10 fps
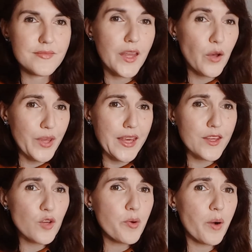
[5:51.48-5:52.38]
Okay,
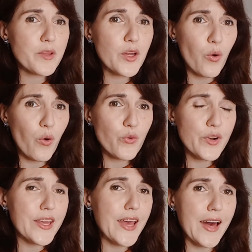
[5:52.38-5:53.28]
you probably
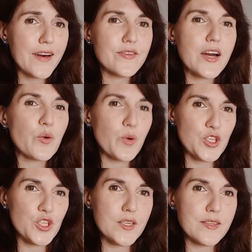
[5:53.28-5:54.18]
already have a
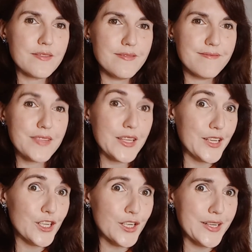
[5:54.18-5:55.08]
question
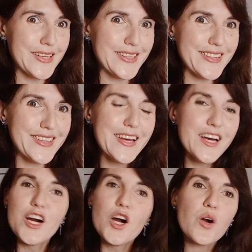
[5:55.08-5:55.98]
here.
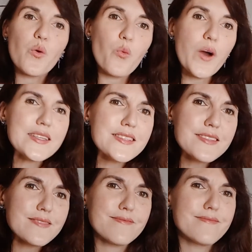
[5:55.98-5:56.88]
What
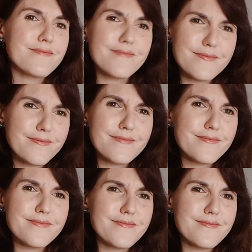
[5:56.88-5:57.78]

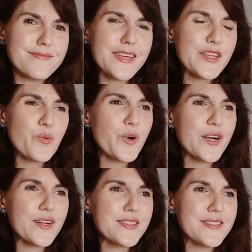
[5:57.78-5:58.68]
in the
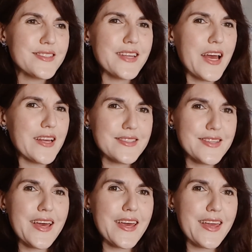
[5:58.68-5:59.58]
world did I
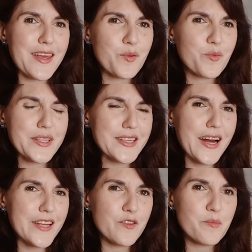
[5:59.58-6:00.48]
say? What
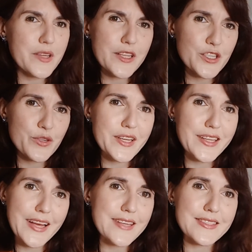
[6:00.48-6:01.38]
kind of a military
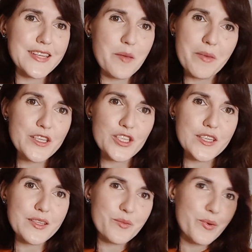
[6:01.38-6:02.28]
class did I mention?